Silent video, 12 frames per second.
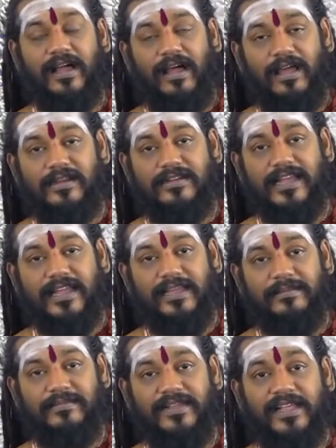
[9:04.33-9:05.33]
or
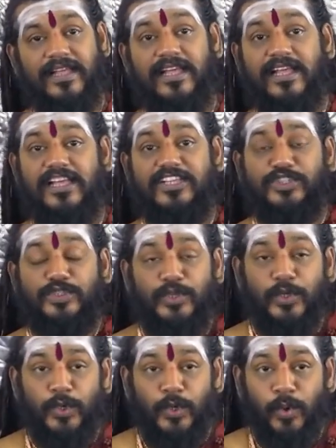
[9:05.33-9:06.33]
time is
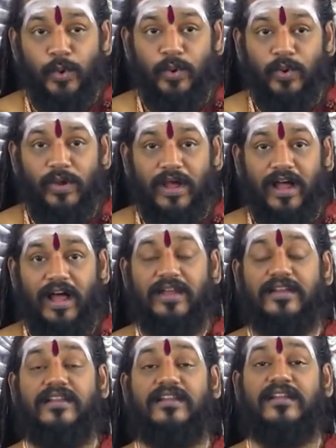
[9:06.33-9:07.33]
low
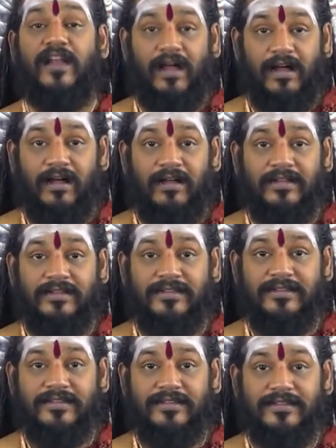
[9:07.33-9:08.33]
or
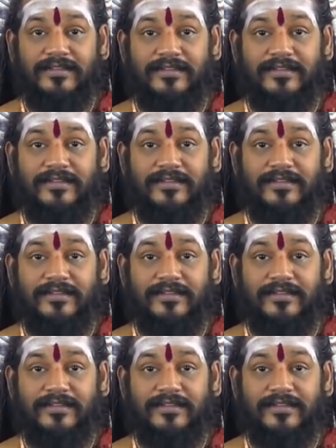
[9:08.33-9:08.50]
wrong,